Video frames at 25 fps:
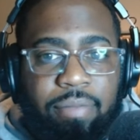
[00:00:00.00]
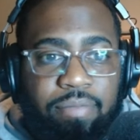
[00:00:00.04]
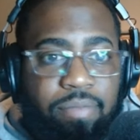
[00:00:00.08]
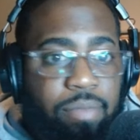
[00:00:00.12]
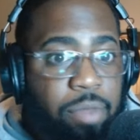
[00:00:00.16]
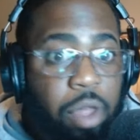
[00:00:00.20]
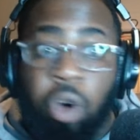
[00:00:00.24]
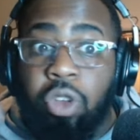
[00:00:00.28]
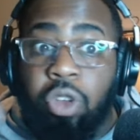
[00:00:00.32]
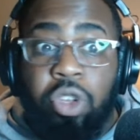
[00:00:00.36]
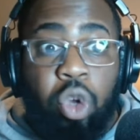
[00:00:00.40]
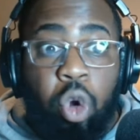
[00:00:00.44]

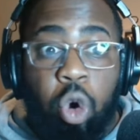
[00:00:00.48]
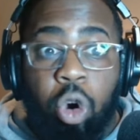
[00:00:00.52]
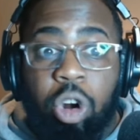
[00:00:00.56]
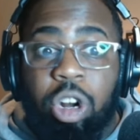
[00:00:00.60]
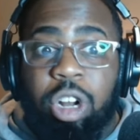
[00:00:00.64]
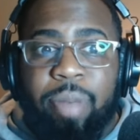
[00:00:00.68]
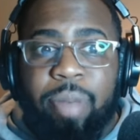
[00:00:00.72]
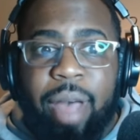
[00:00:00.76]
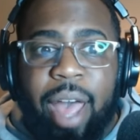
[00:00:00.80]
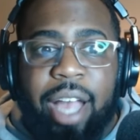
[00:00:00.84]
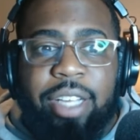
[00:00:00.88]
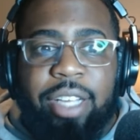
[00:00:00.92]
those
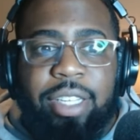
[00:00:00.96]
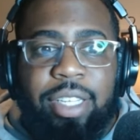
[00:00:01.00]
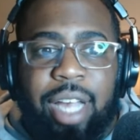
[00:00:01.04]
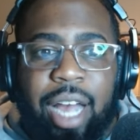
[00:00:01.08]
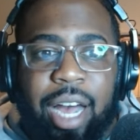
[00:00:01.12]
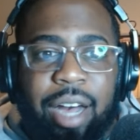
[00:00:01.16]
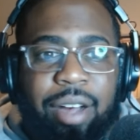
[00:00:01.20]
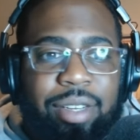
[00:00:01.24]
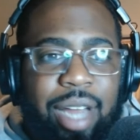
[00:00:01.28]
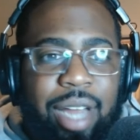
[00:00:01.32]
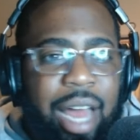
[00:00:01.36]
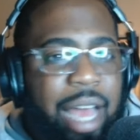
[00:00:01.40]
quarterbacks
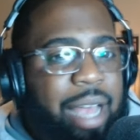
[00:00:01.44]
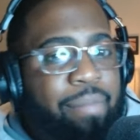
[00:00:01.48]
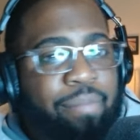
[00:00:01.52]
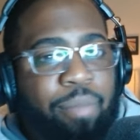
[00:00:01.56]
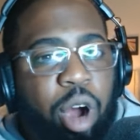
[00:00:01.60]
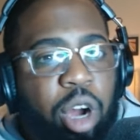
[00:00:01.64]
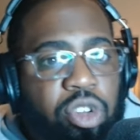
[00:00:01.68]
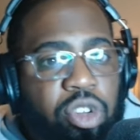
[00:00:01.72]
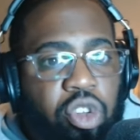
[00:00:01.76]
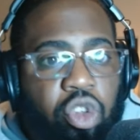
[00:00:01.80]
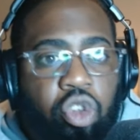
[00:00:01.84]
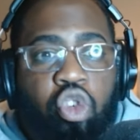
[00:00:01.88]
out, like
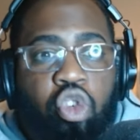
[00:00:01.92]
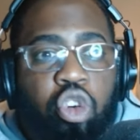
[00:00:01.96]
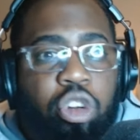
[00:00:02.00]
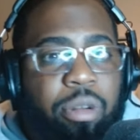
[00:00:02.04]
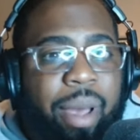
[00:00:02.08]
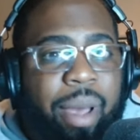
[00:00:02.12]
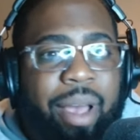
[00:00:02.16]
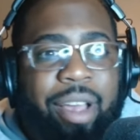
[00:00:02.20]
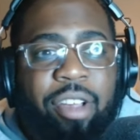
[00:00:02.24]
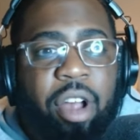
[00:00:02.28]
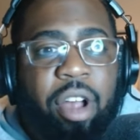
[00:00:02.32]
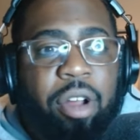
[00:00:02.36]
Marshall's
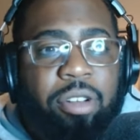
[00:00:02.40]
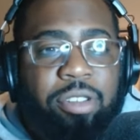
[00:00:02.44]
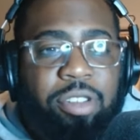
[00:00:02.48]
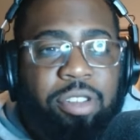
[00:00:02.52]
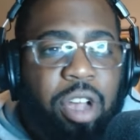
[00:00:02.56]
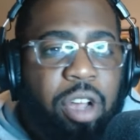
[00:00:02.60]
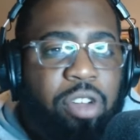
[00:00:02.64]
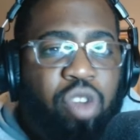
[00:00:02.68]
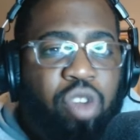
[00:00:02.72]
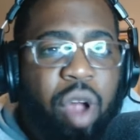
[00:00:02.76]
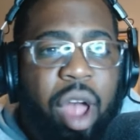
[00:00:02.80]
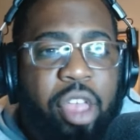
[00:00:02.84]
quarterback
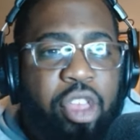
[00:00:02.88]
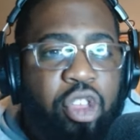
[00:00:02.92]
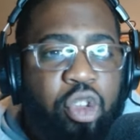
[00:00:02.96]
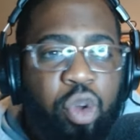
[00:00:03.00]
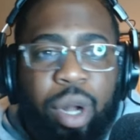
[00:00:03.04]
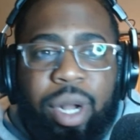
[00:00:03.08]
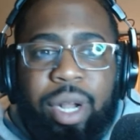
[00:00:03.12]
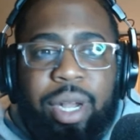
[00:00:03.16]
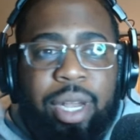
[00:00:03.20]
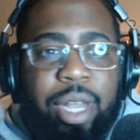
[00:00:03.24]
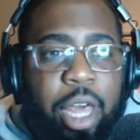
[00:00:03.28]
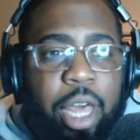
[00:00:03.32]
tried to do
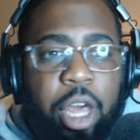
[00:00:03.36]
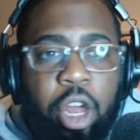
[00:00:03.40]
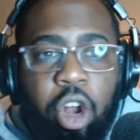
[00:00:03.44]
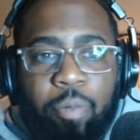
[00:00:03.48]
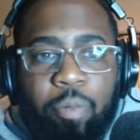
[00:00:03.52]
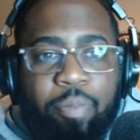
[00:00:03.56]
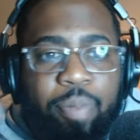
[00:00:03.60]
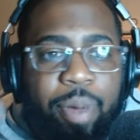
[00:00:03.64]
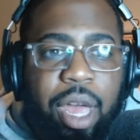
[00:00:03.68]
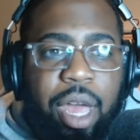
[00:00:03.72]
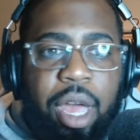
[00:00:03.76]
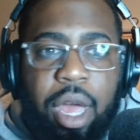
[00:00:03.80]
a little
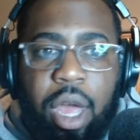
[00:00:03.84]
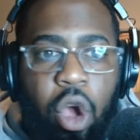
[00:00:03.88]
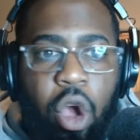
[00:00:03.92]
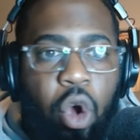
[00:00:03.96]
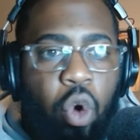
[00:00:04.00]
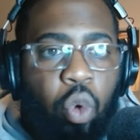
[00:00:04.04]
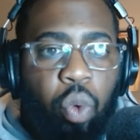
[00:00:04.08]
bit.